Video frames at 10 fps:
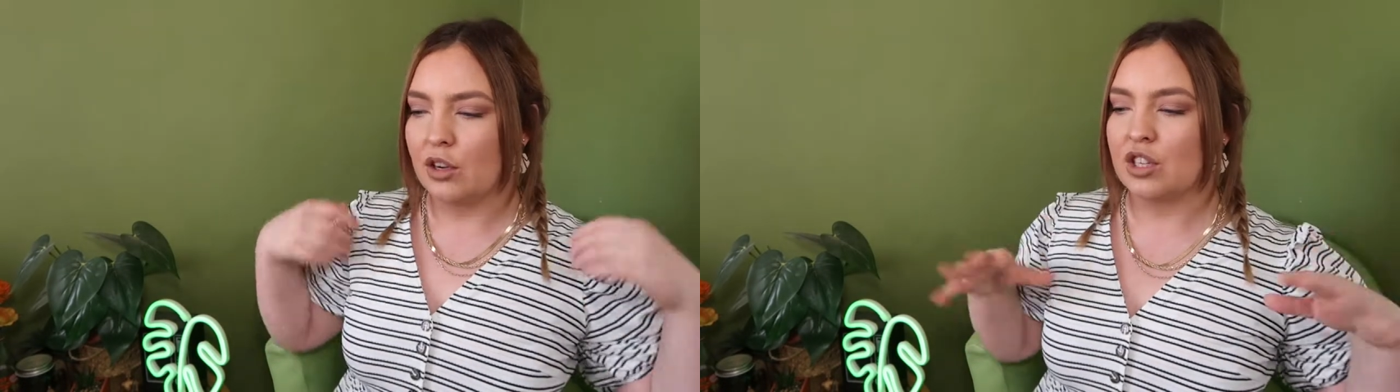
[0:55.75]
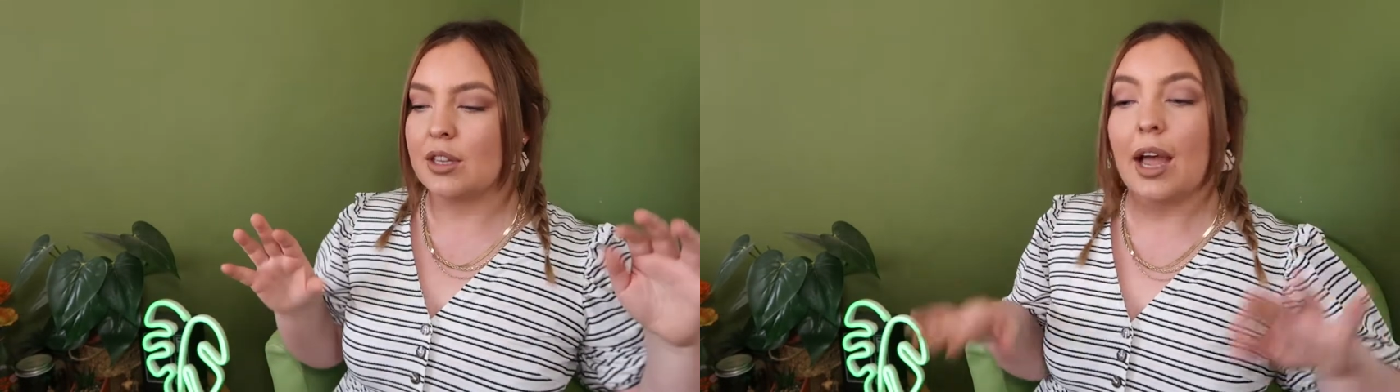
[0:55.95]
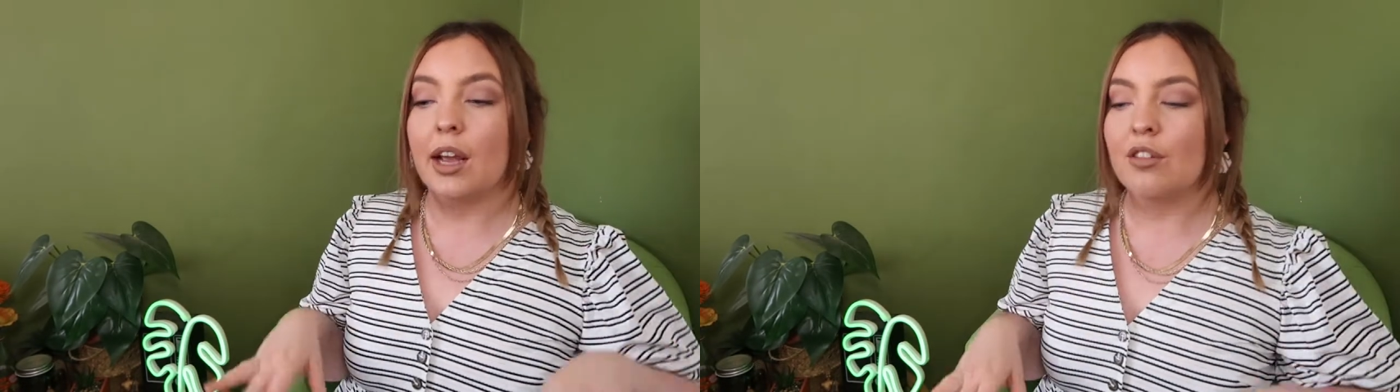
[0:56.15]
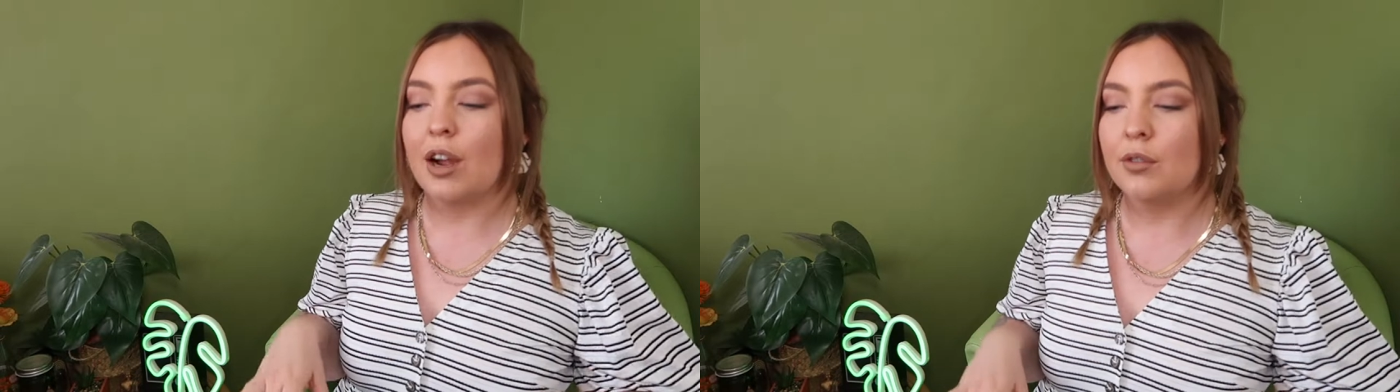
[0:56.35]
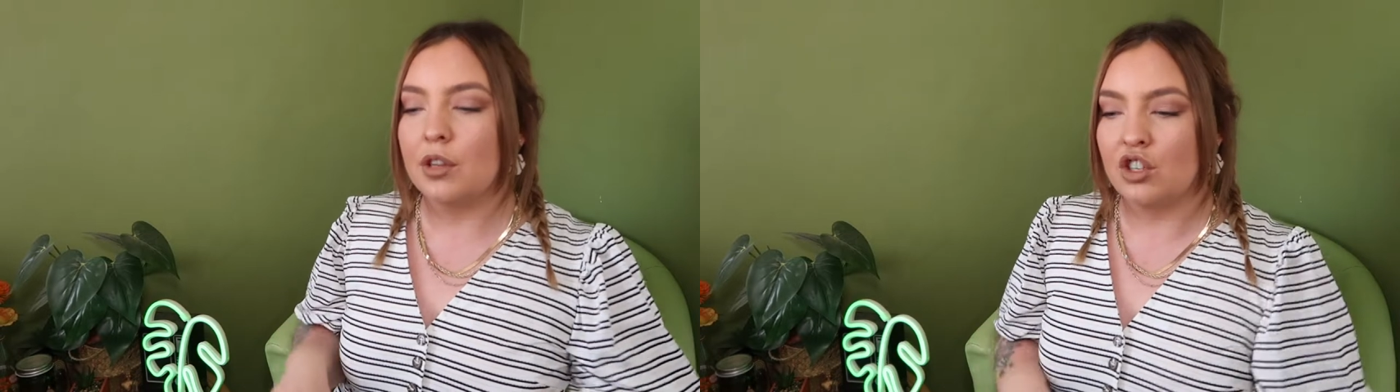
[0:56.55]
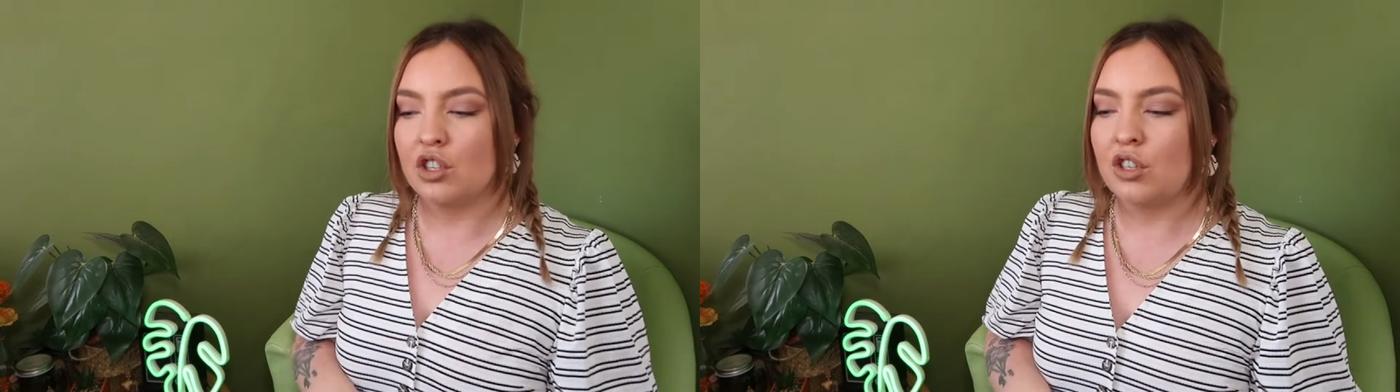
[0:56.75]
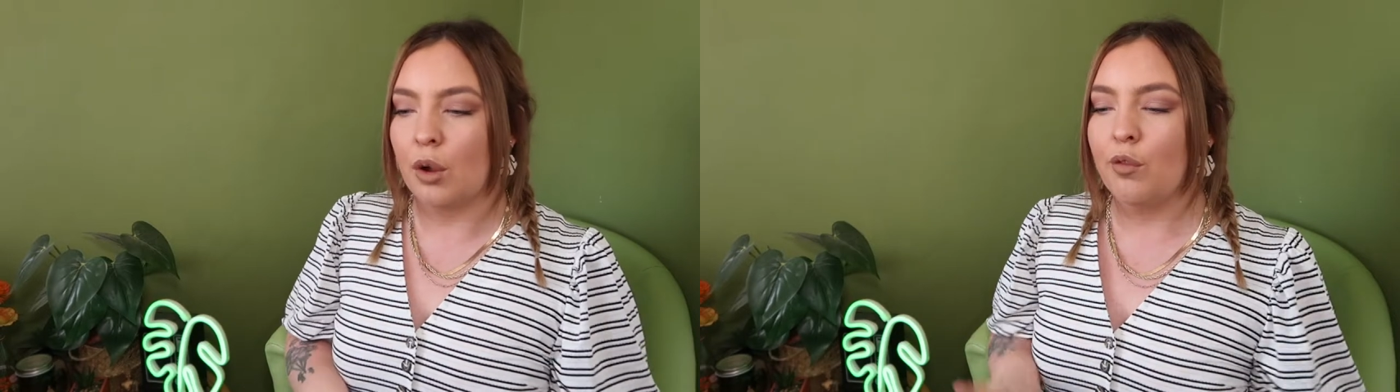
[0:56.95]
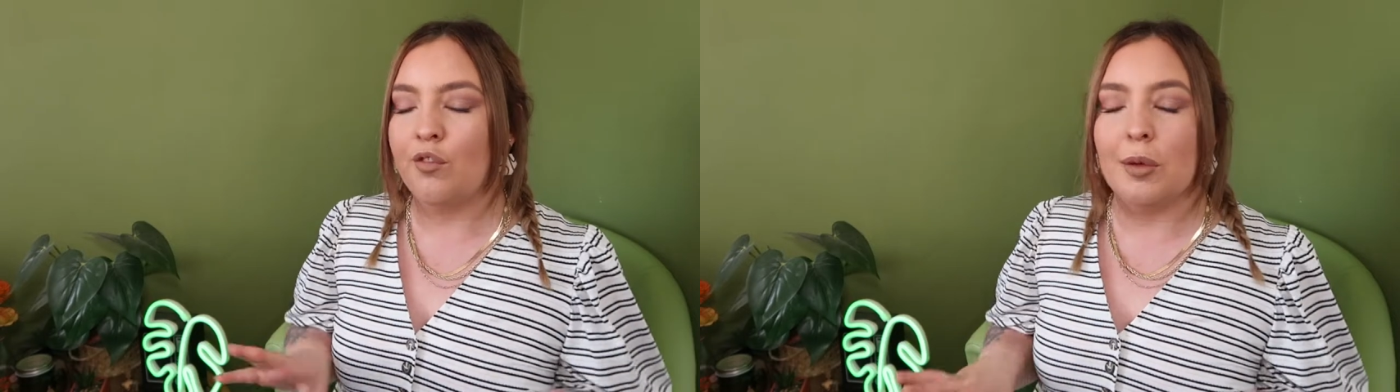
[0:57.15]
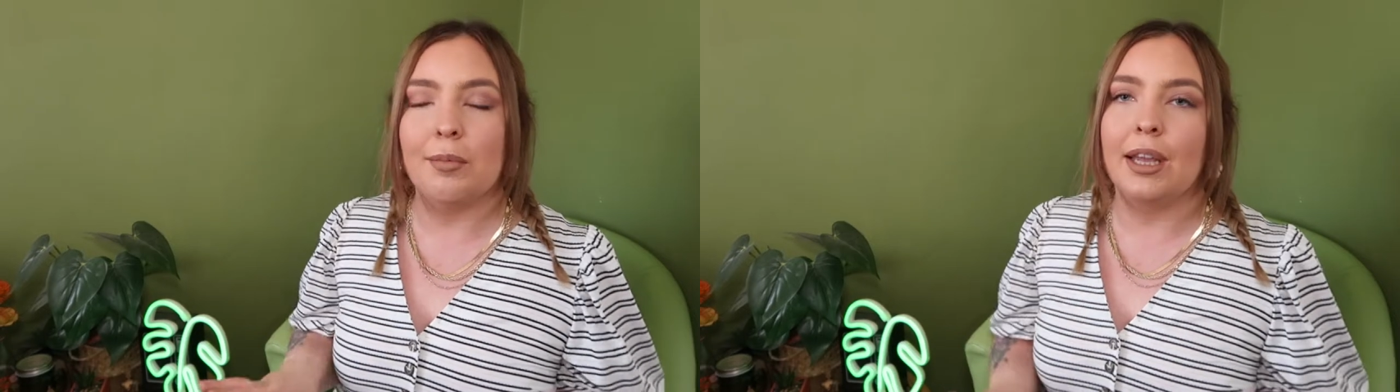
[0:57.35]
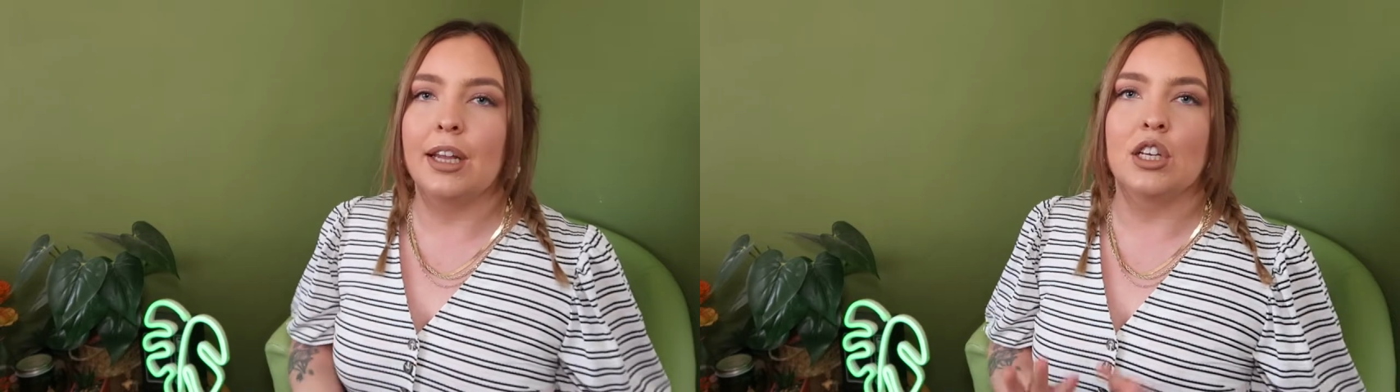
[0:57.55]
are just hanging around and just don't fit
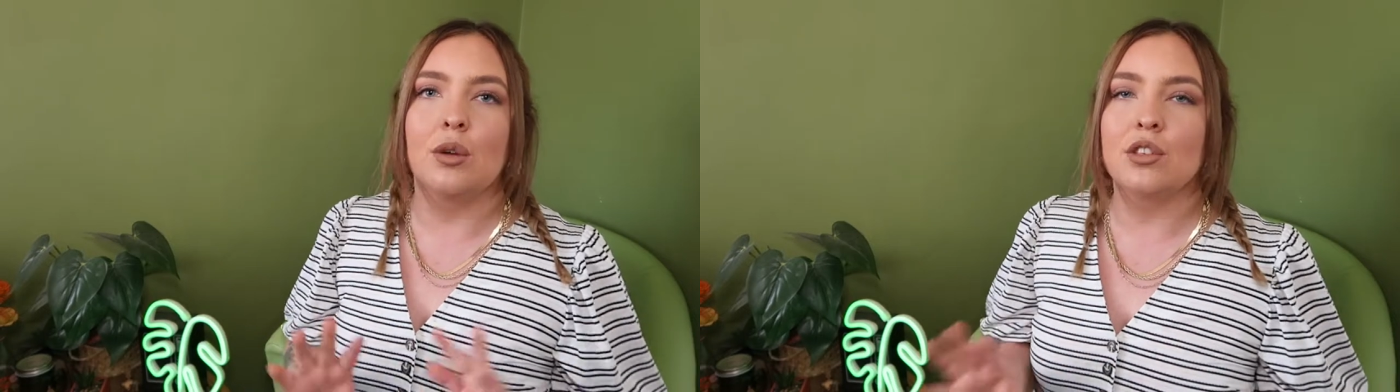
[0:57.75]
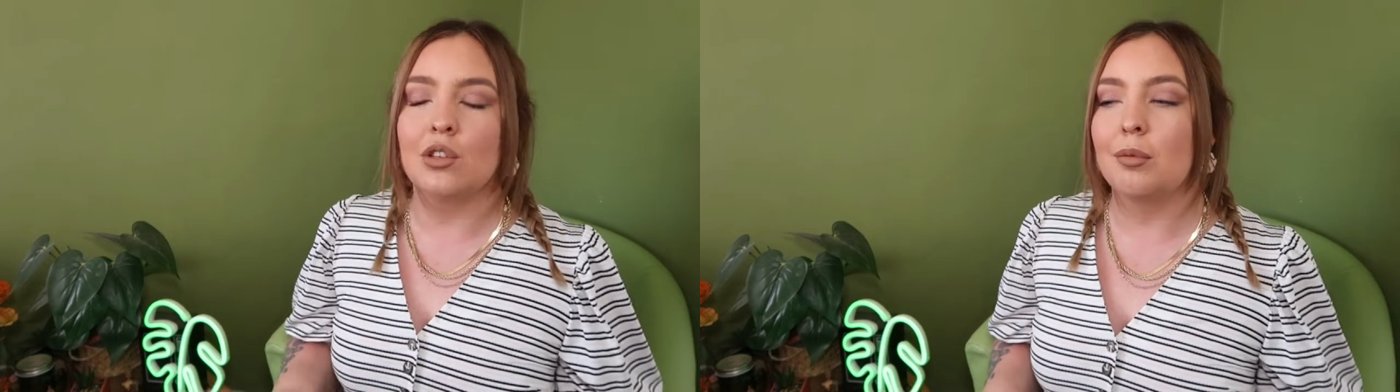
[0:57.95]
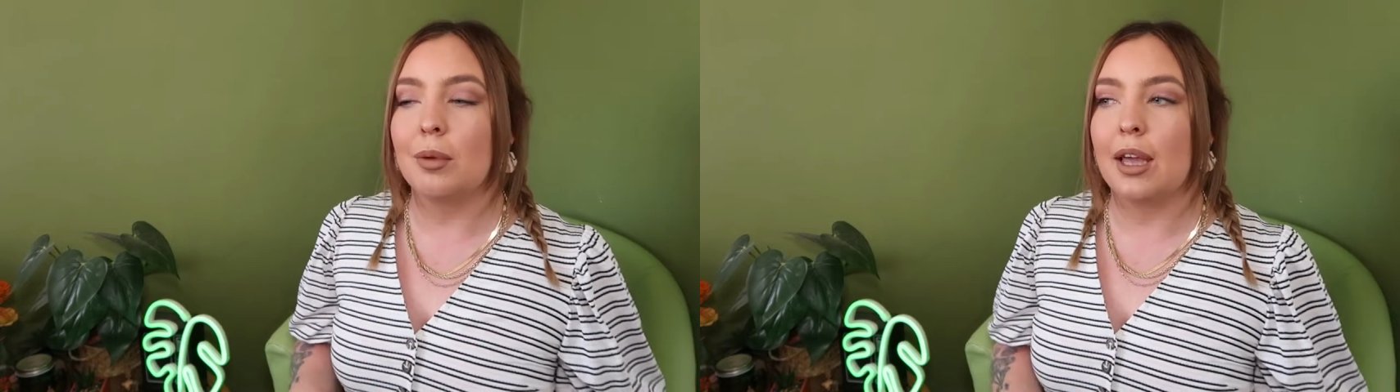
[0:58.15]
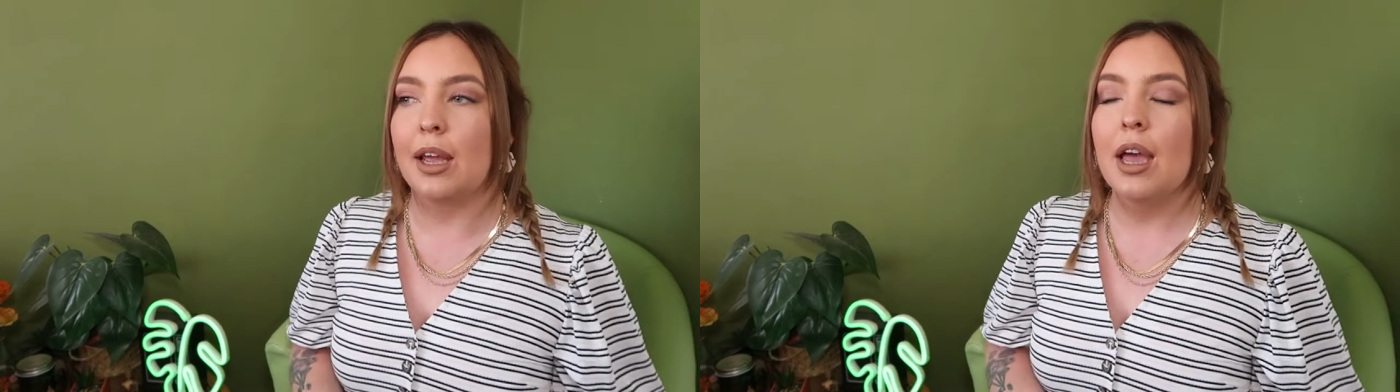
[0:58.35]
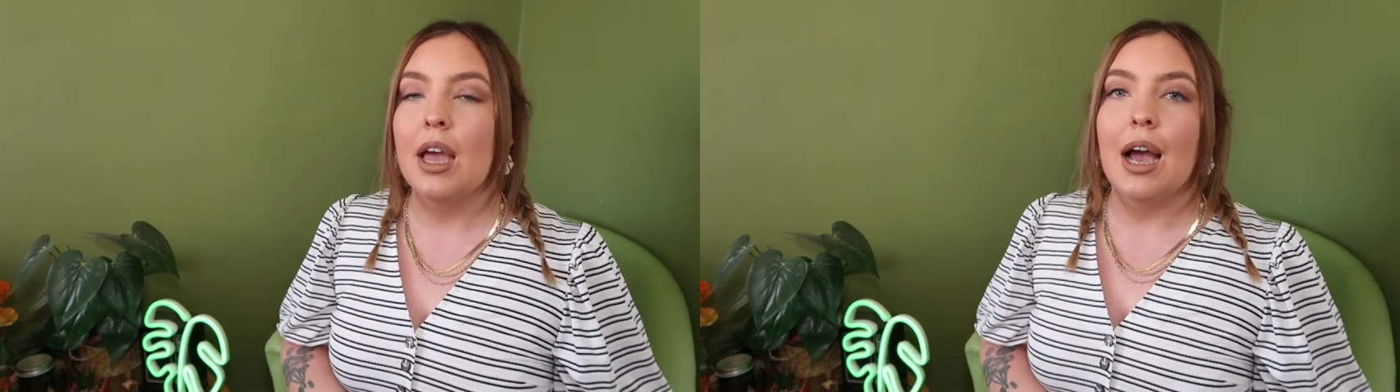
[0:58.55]
me and don't suit me,